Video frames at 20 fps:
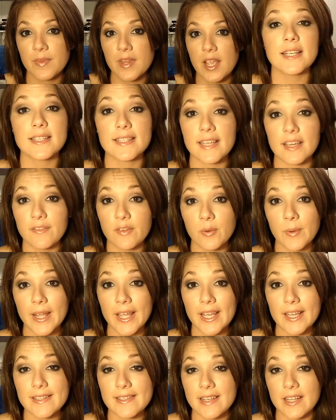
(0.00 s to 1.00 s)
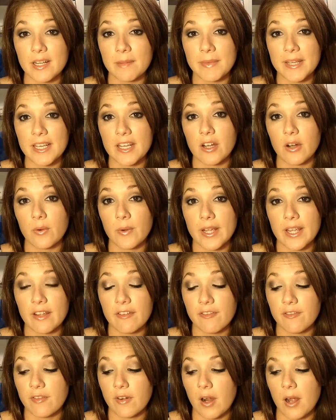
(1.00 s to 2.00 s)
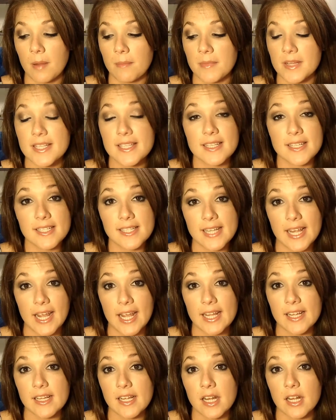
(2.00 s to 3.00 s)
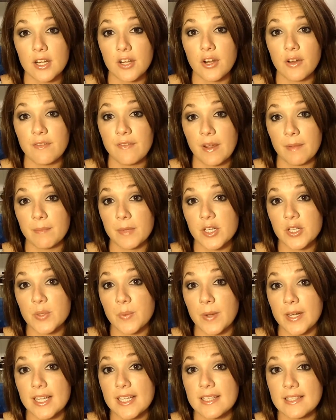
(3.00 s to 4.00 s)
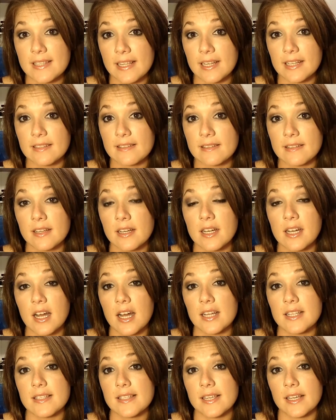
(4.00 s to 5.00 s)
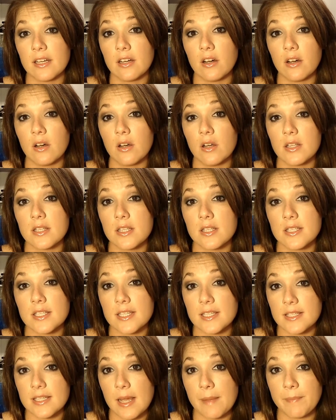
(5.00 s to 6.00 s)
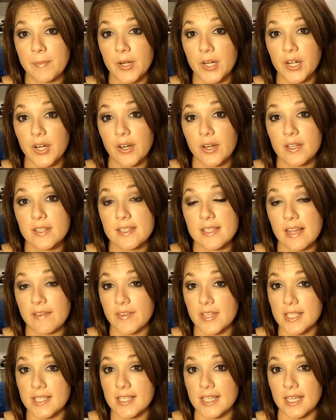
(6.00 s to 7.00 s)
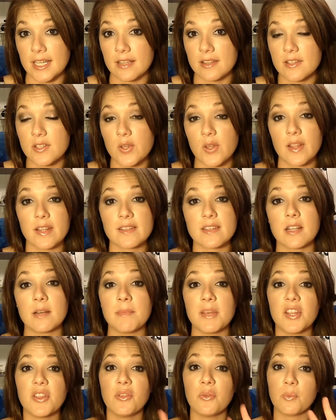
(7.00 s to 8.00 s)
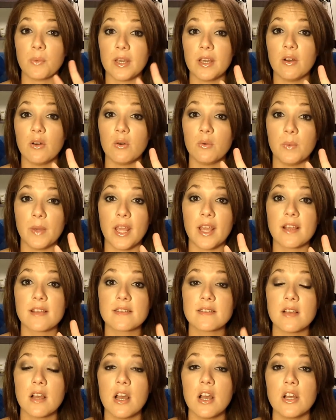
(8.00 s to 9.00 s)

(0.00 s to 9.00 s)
this giveaway is going to be going from today November 26th until December 17th. So that's going to be three whole weeks.